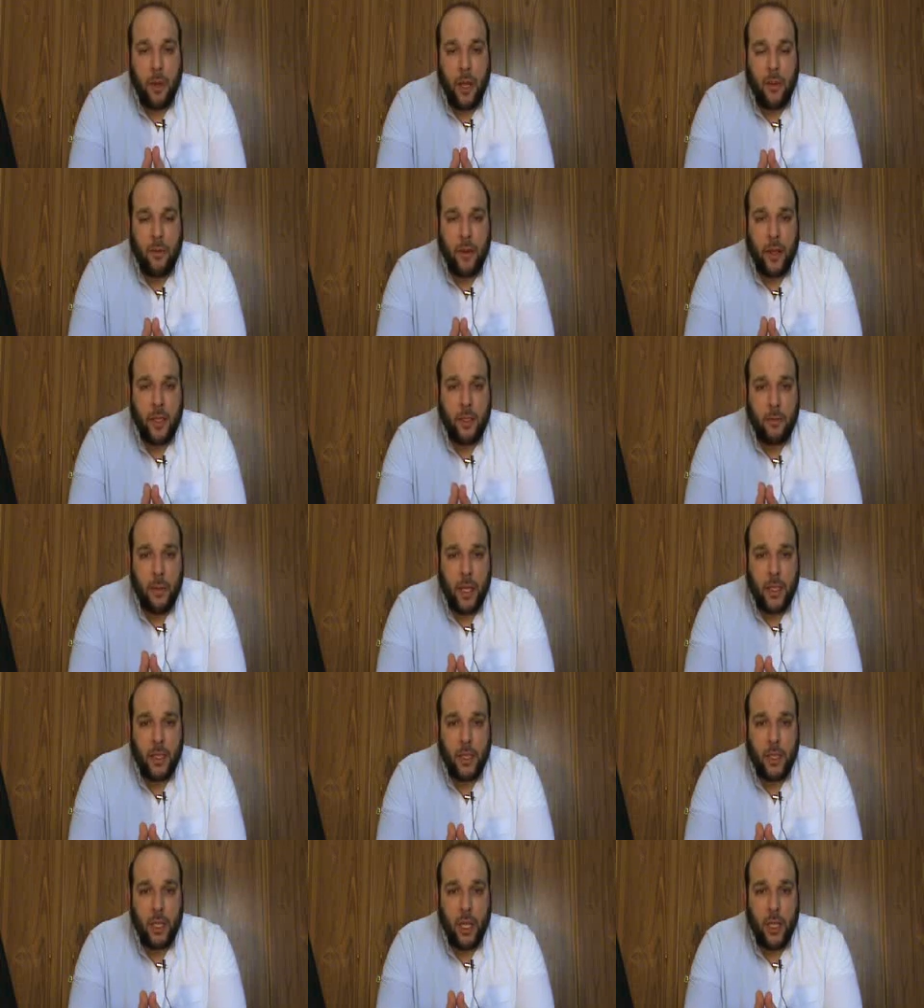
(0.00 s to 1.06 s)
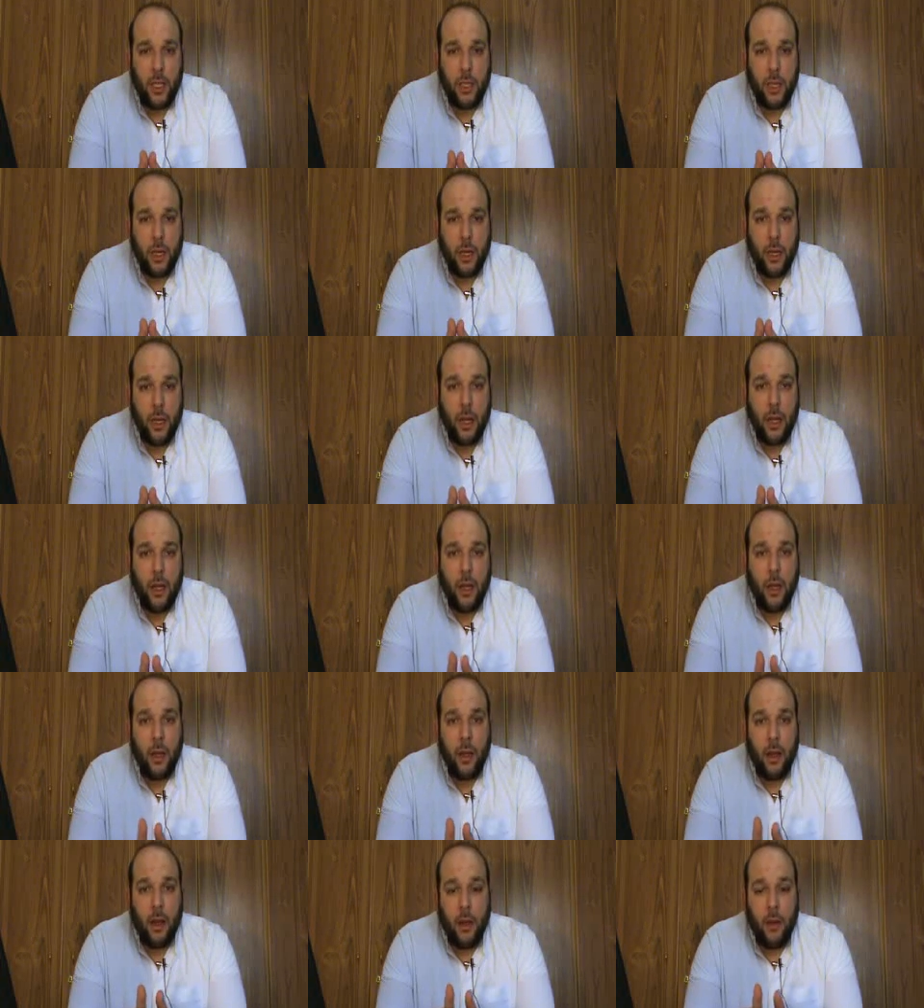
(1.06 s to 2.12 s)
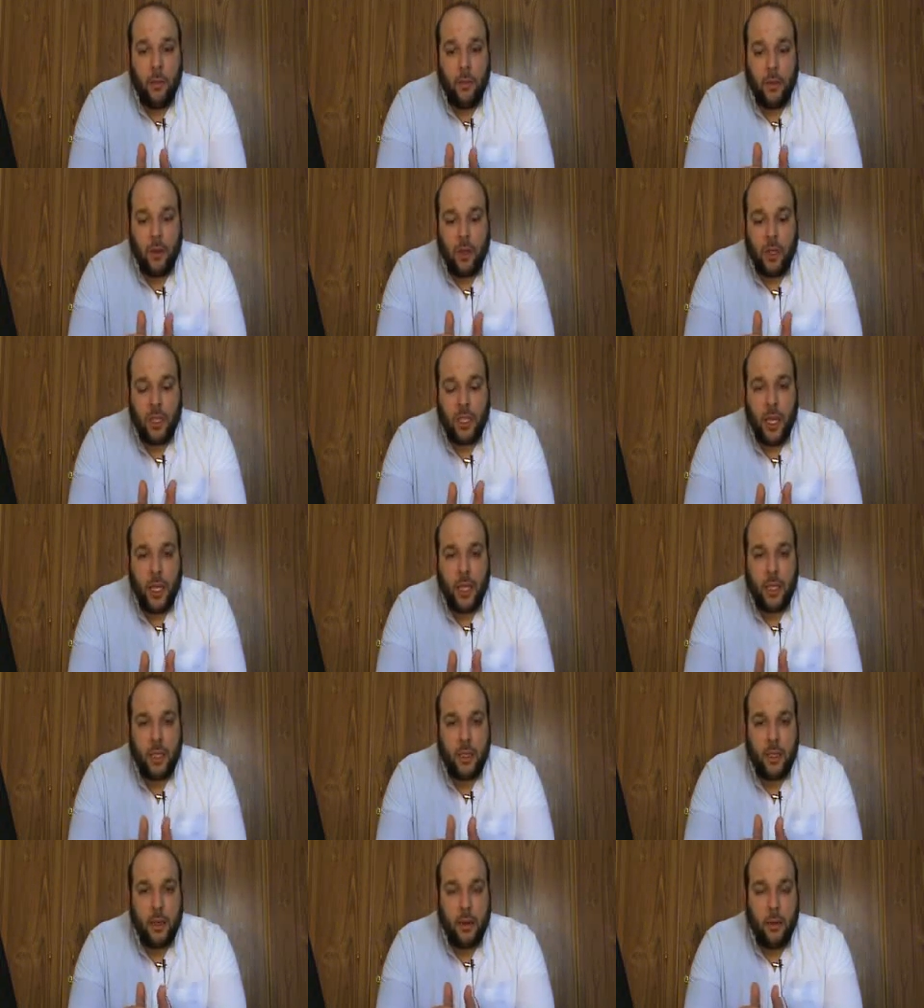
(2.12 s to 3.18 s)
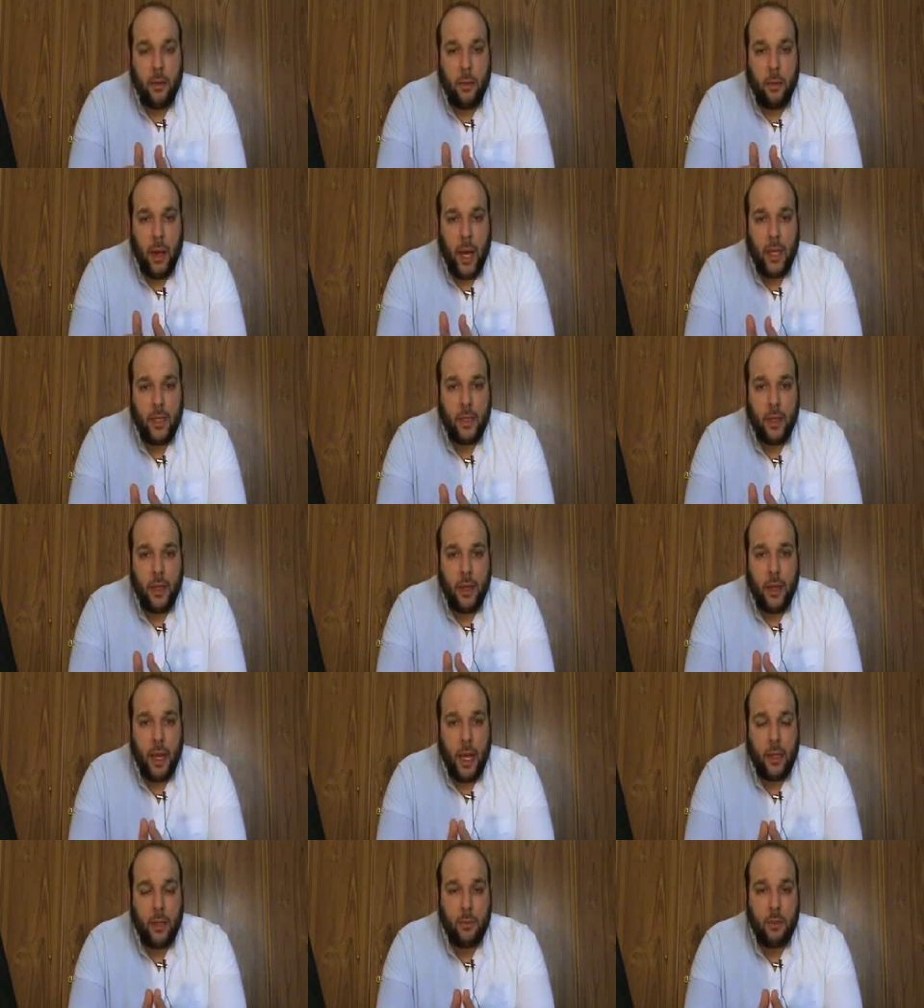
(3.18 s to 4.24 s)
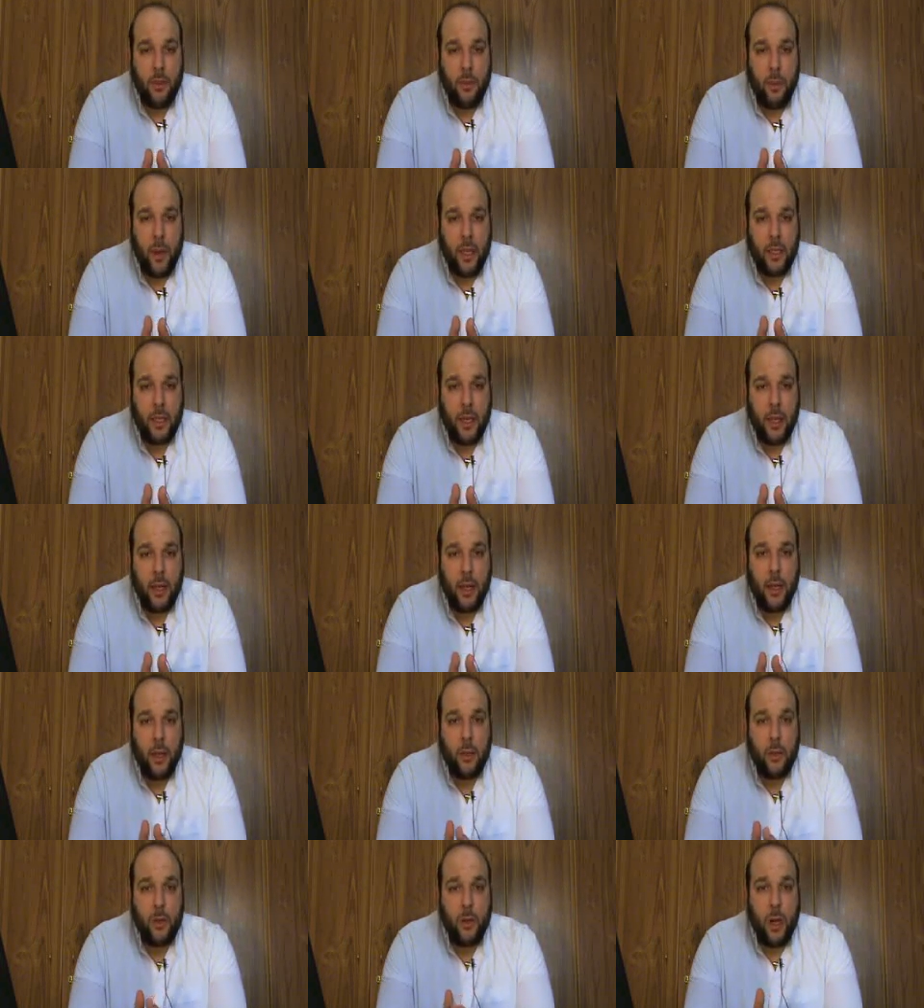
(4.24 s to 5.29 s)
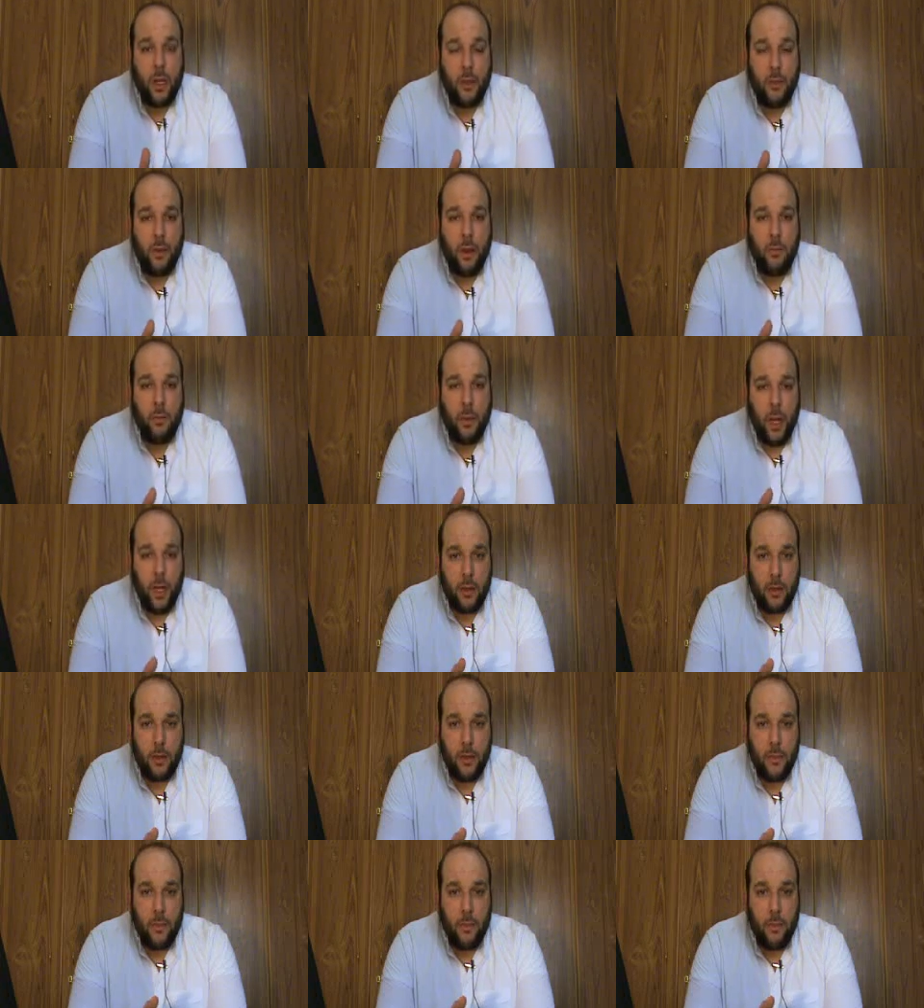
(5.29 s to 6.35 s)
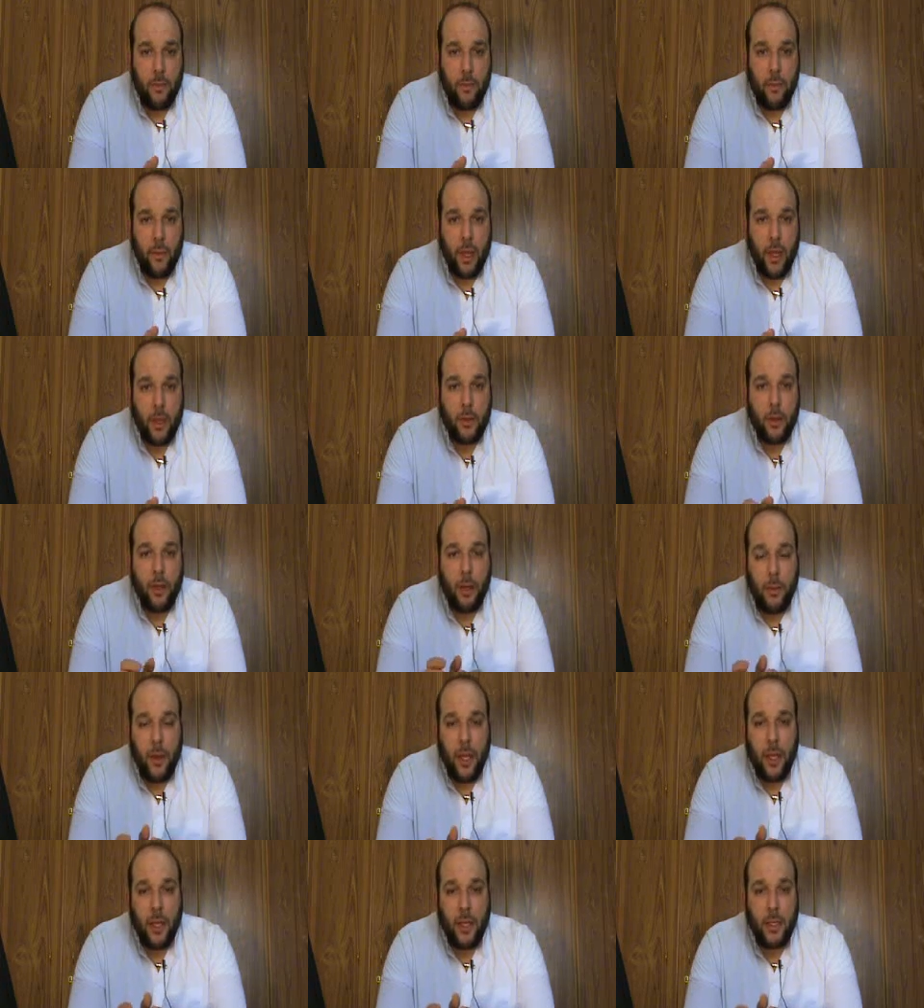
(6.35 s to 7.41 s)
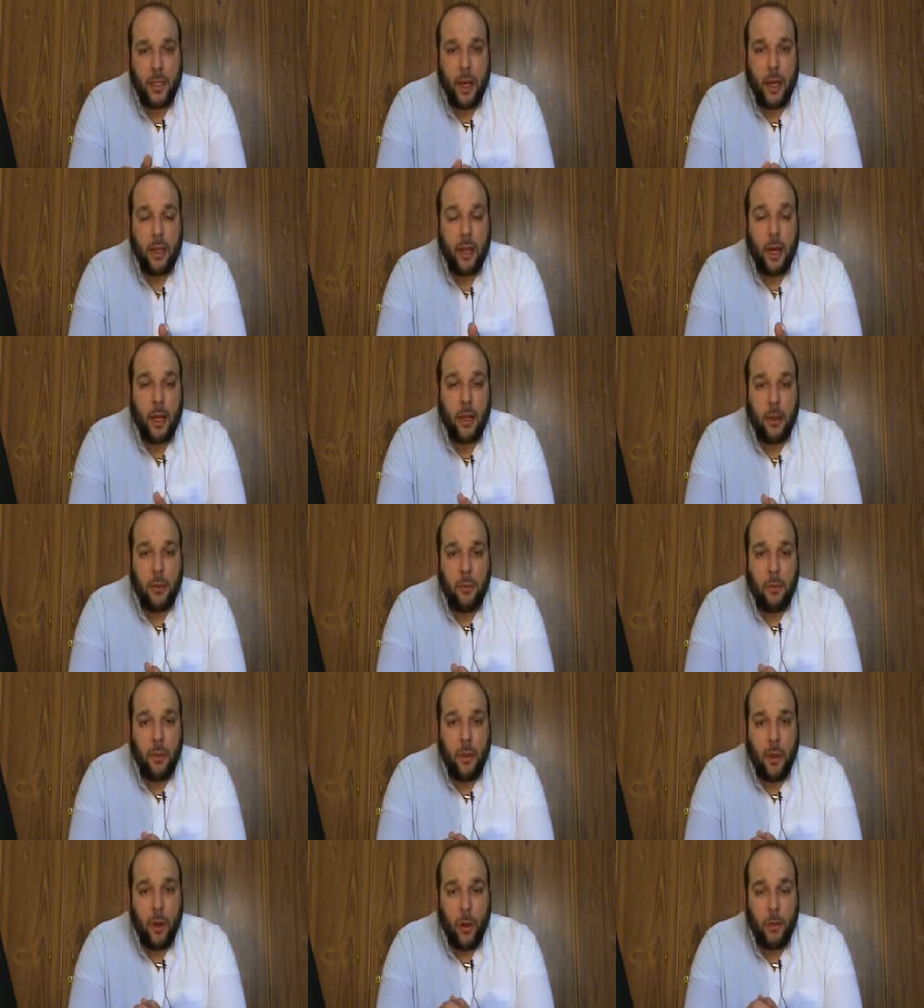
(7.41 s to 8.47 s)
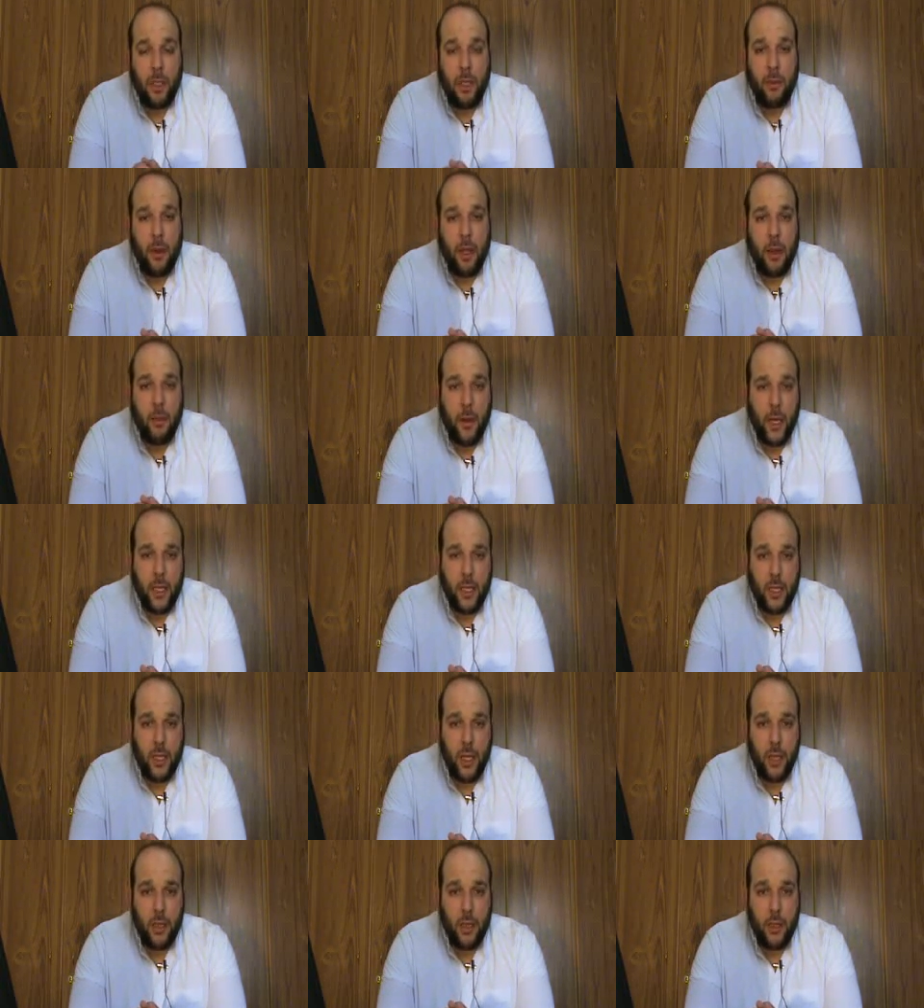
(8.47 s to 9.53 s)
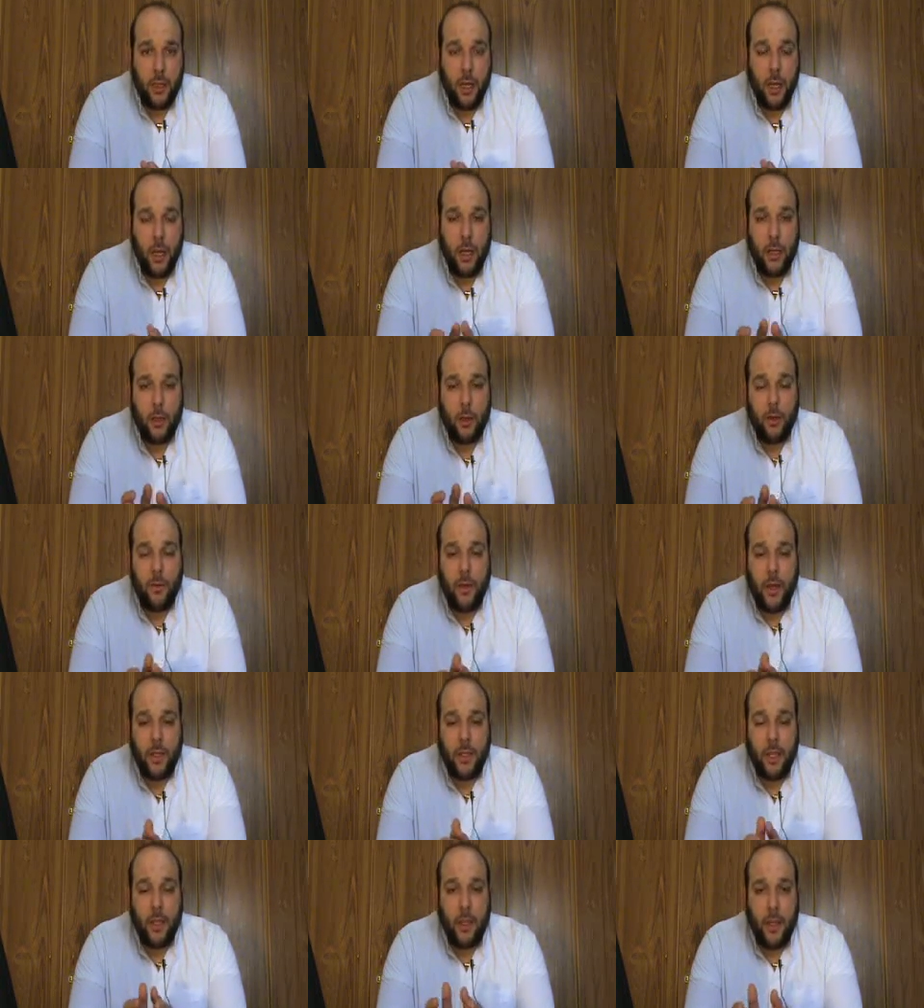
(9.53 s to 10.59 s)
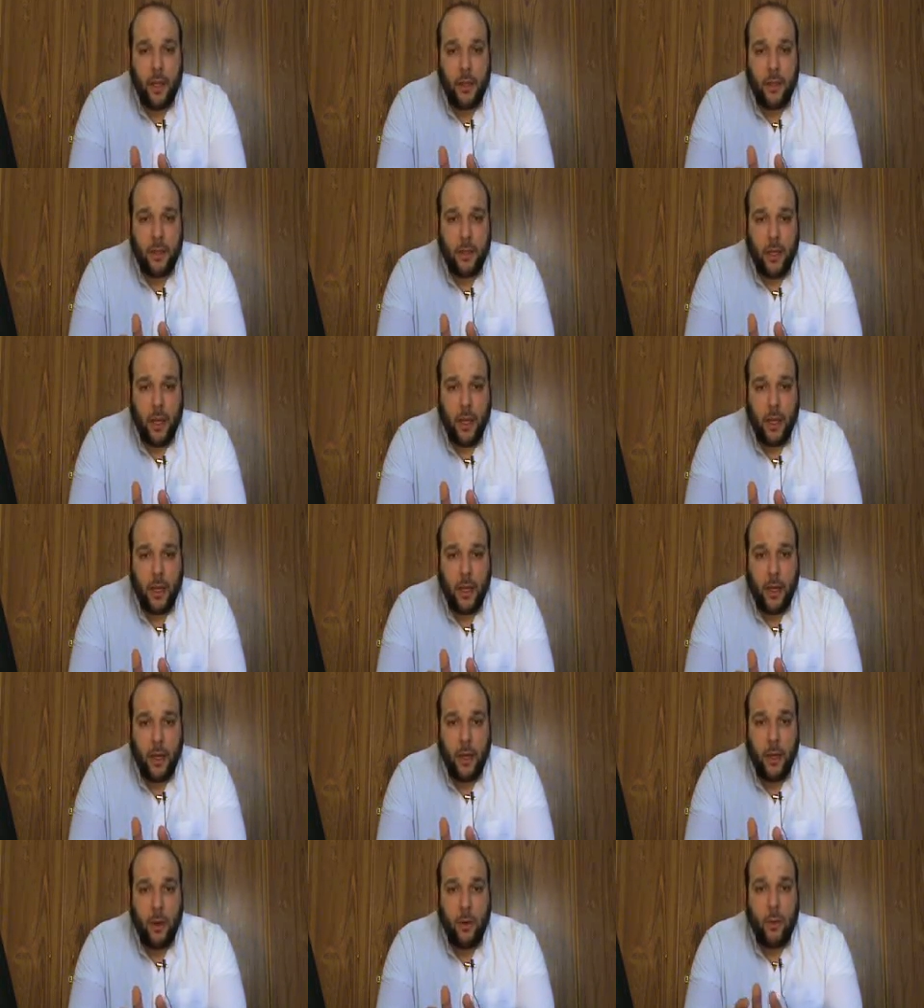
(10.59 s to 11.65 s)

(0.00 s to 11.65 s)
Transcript: the perfect mass exchanger to exchange matter, atoms of matter, to and from blood. So capillaries are the optimal mass exchangers. So if we study their design,